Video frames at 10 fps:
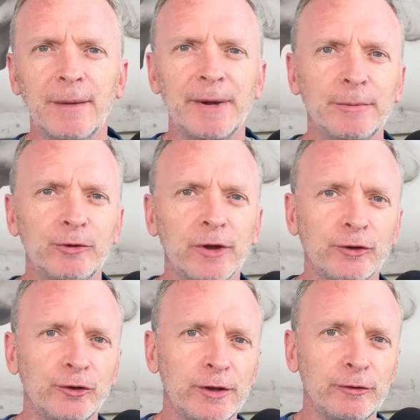my name is Dr.
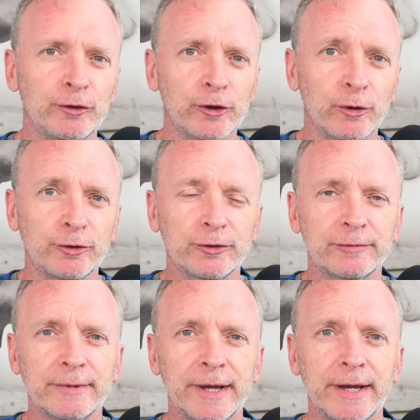Stephen Stokes,
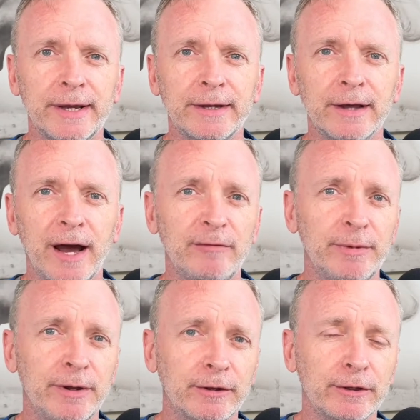and I've been
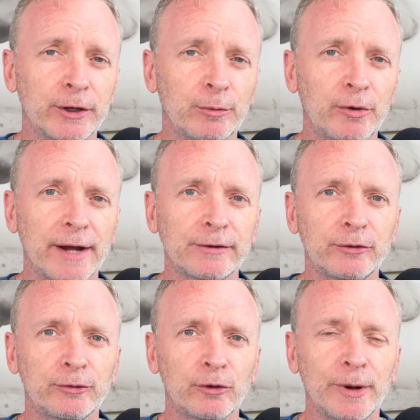in clinical
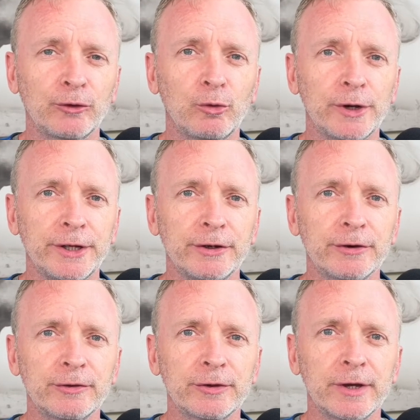practice for about 20
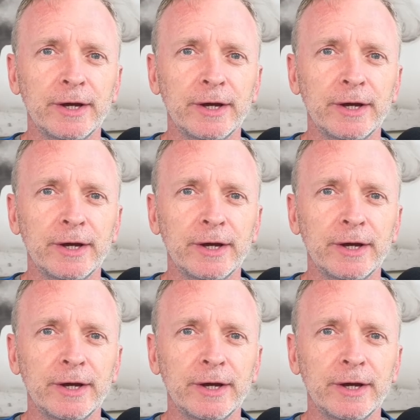years.